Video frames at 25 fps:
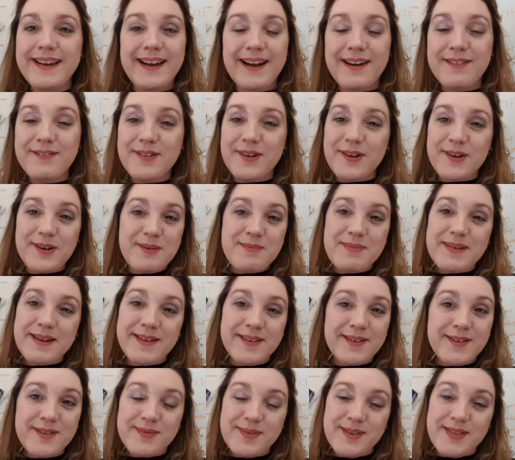I've got to be
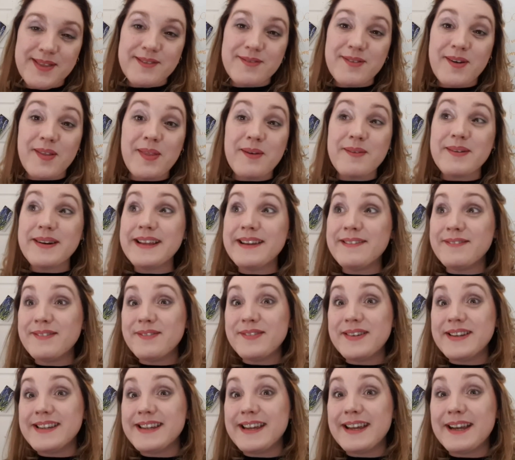honest with you on that one. Even if
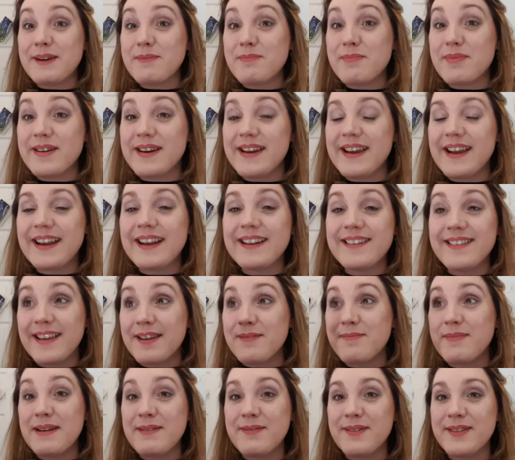you take a break, it's like
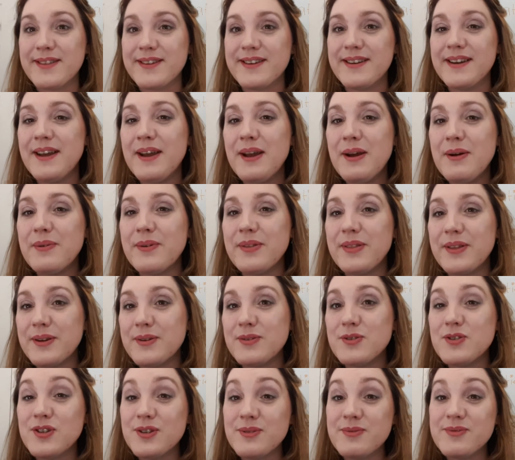me with the
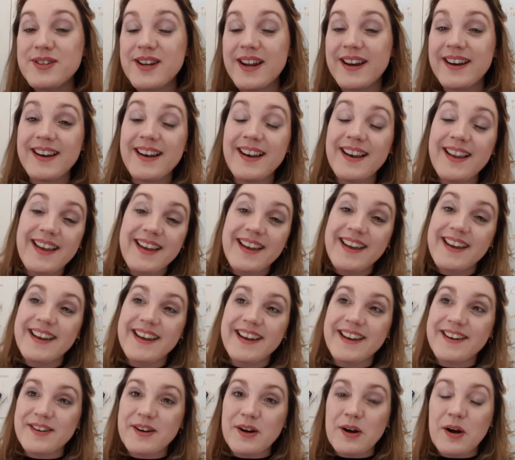YouTube channel.
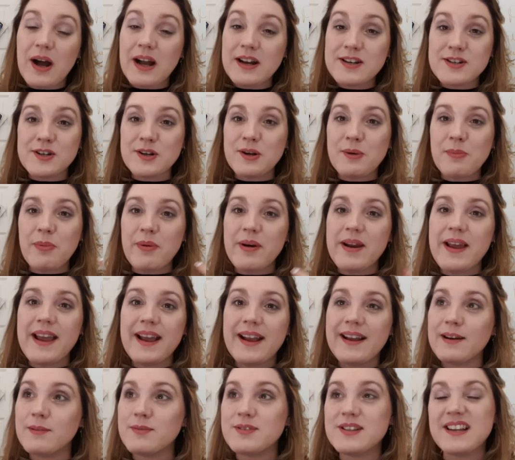You know, I took a break
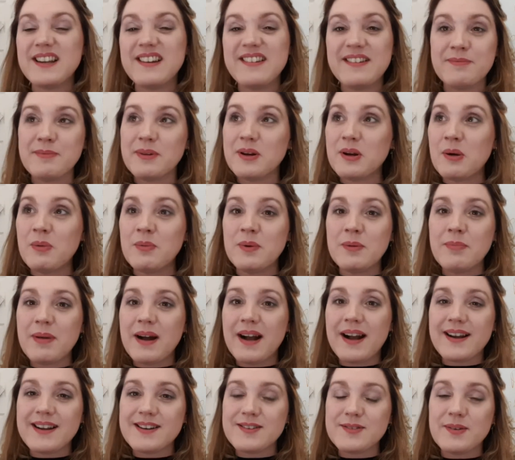and I was like, I'm not coming
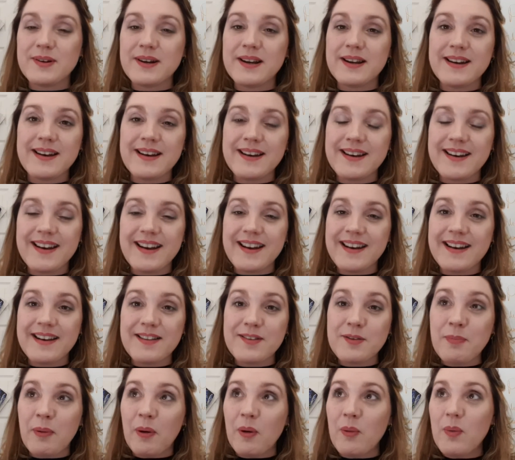back. I don't want it. And the
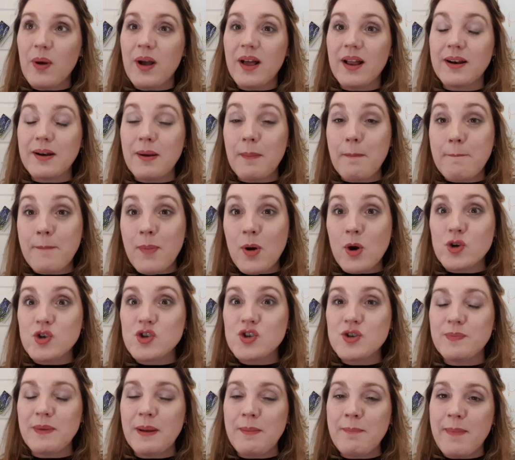spirit world
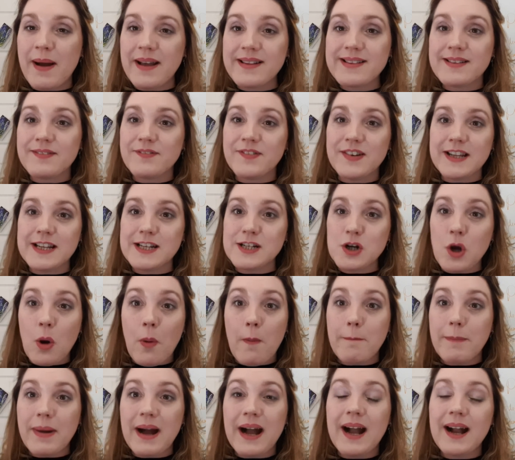pushed me massively to
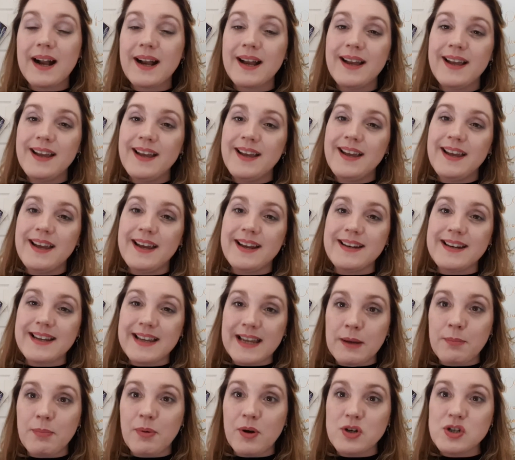come back and to
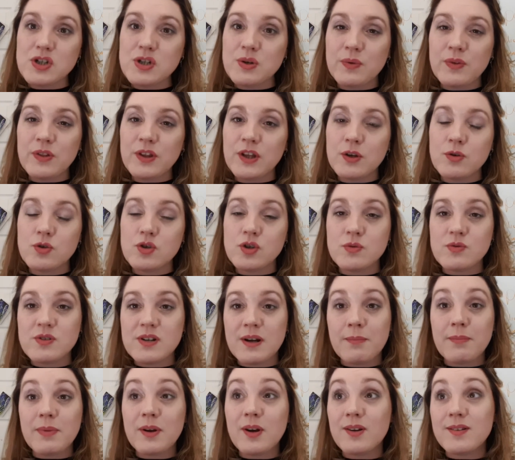keep on doing the YouTube
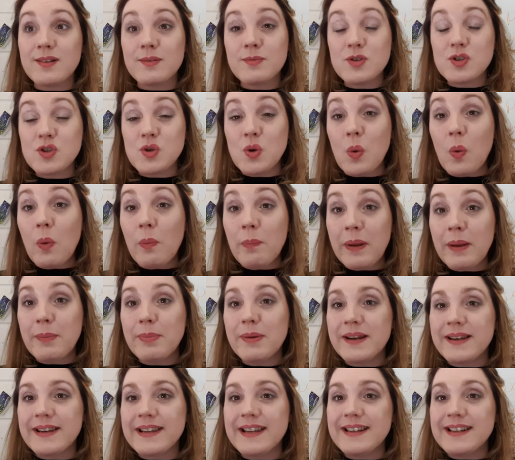channel because I was told
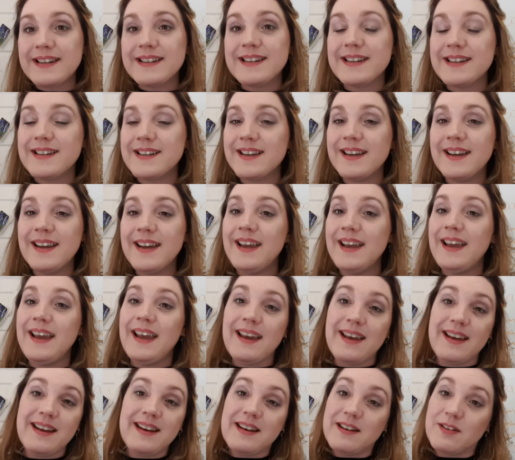people needed it.
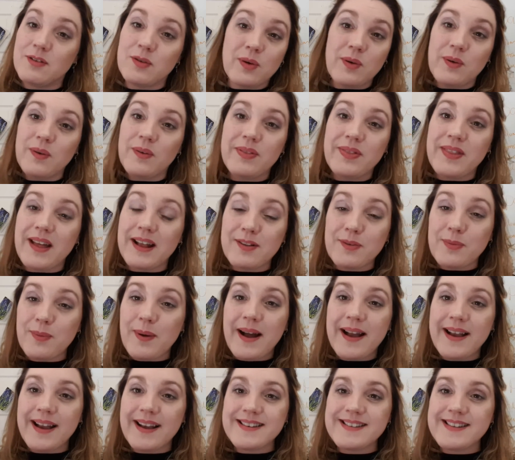And so that's
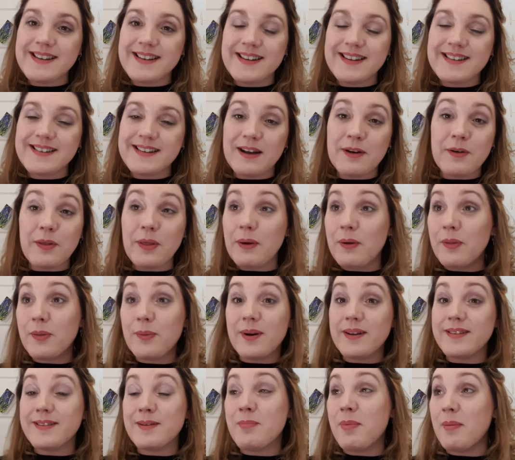why I did it.
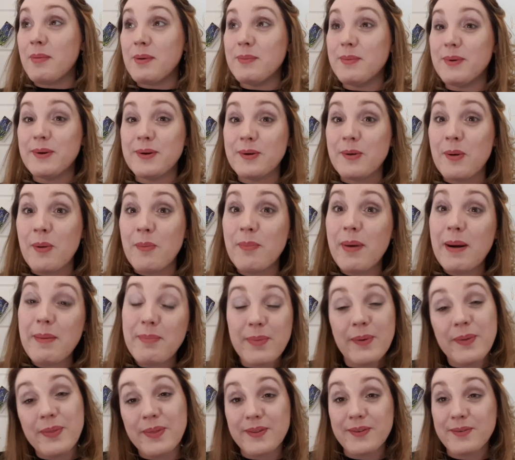Otherwise, I probably wouldn't have come back.
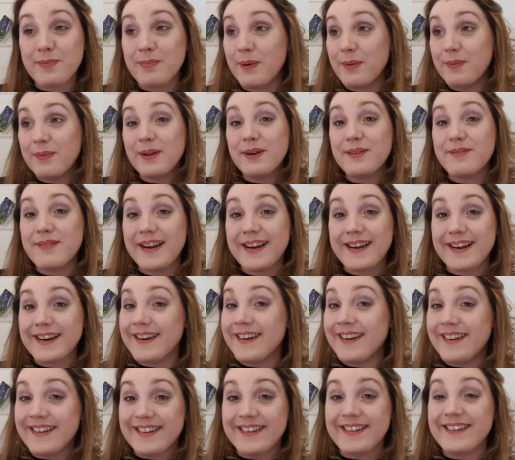But the spirit world
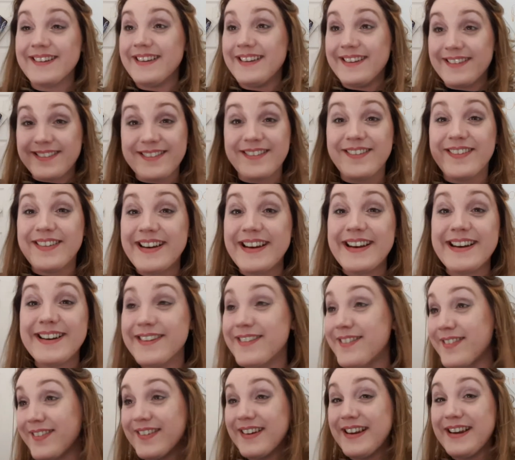reckoned you lot need
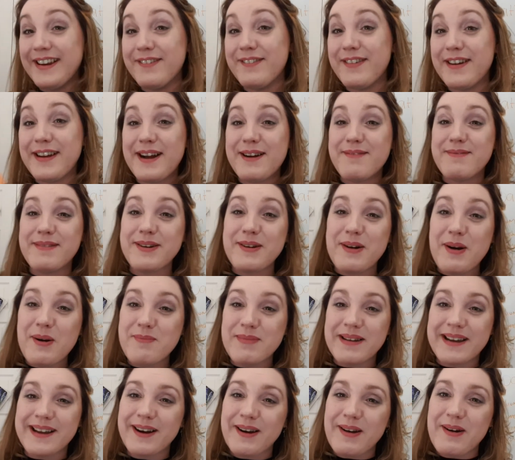it. So here I am in all
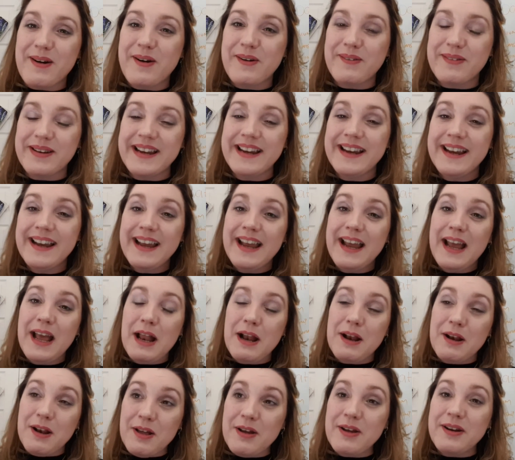my glory.
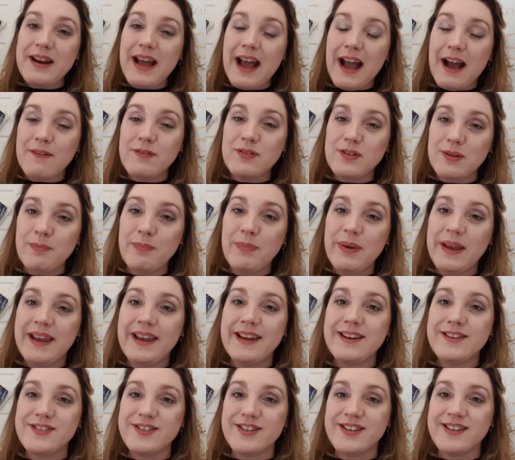Learn to have some
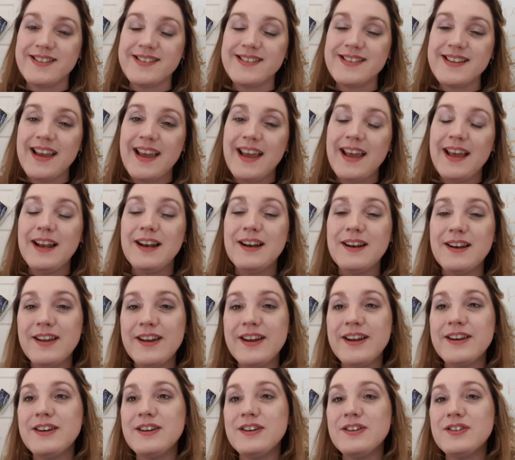patience.
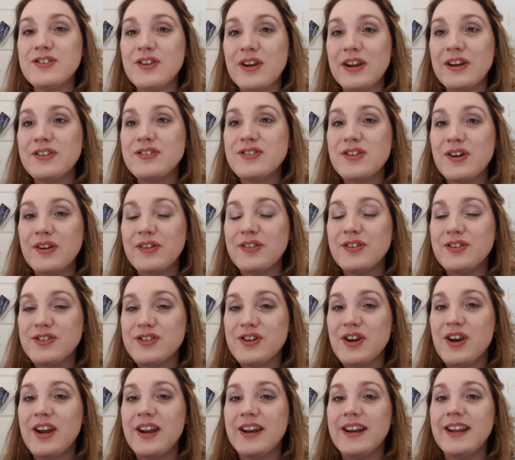Learn to enjoy the
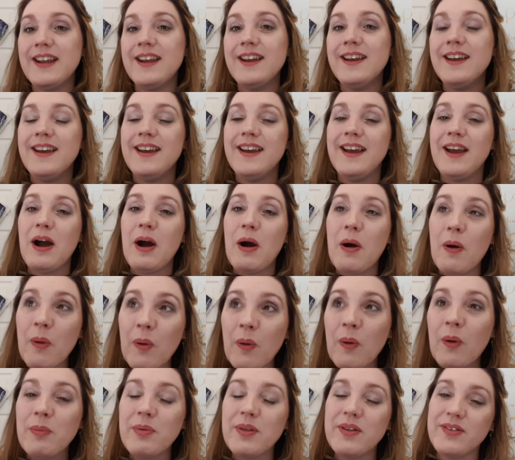journey. I
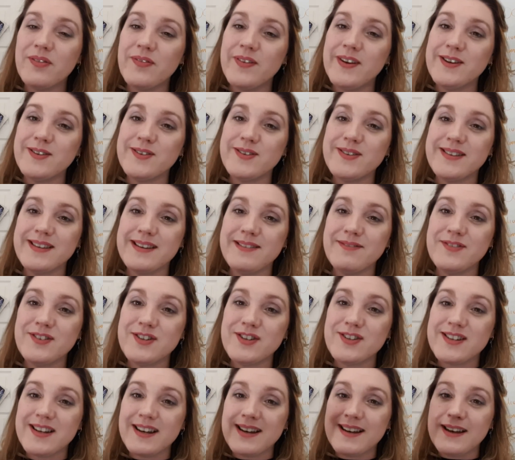hope this video is even
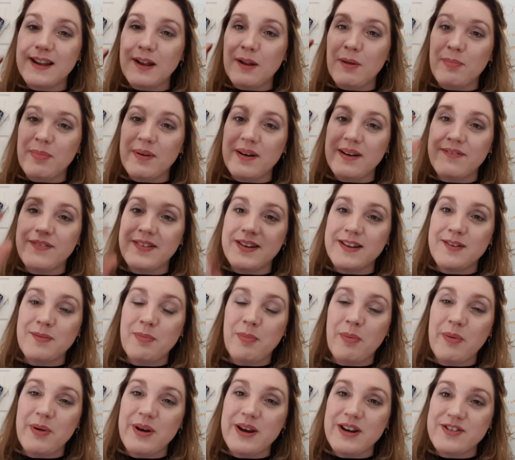just a little bit of
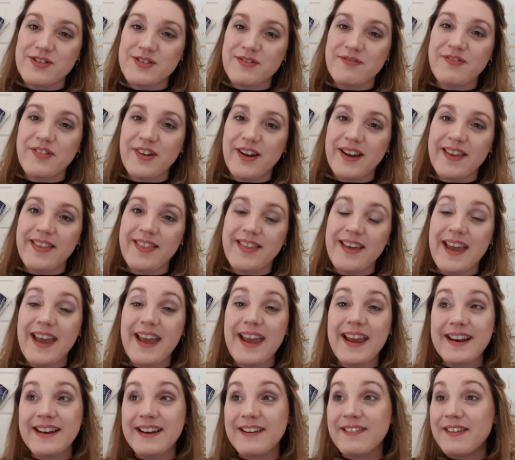inspiration for you there,
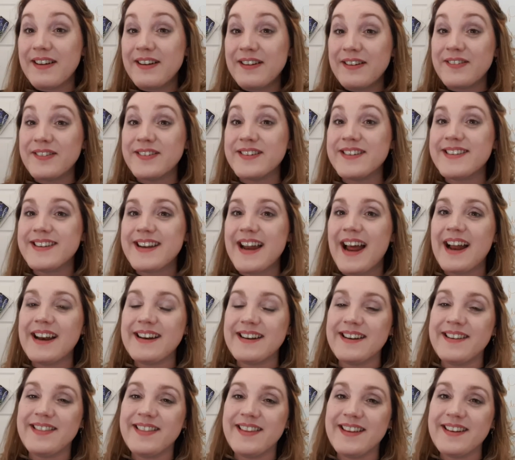in
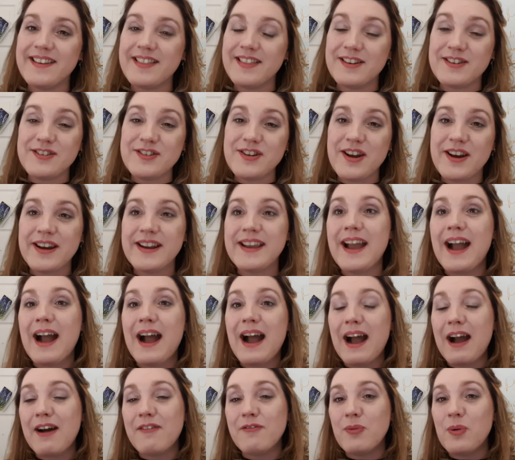understanding that the journey I
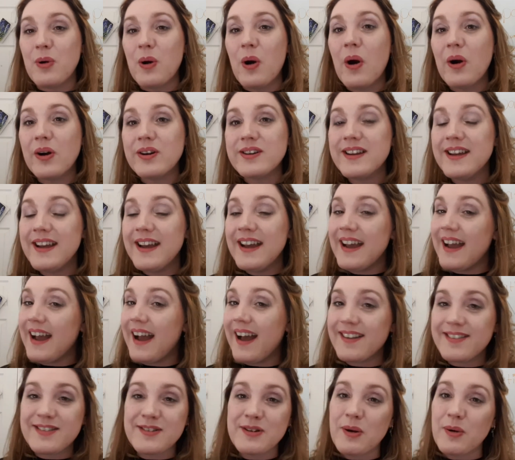have walked
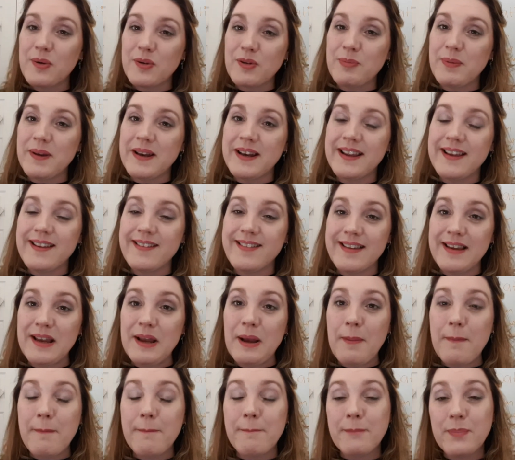hasn't always been easy,
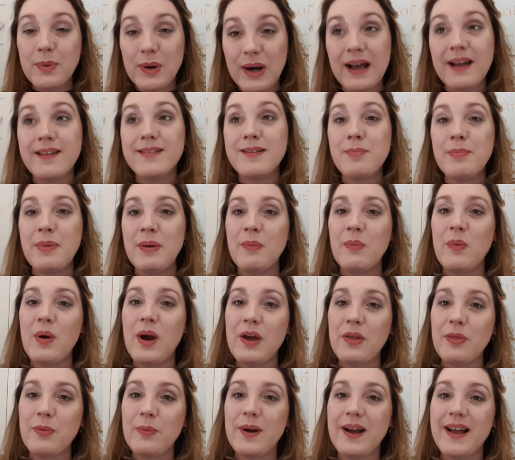but has it been
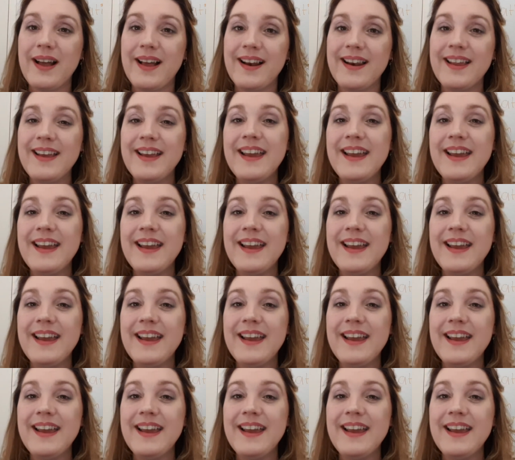worthwhile?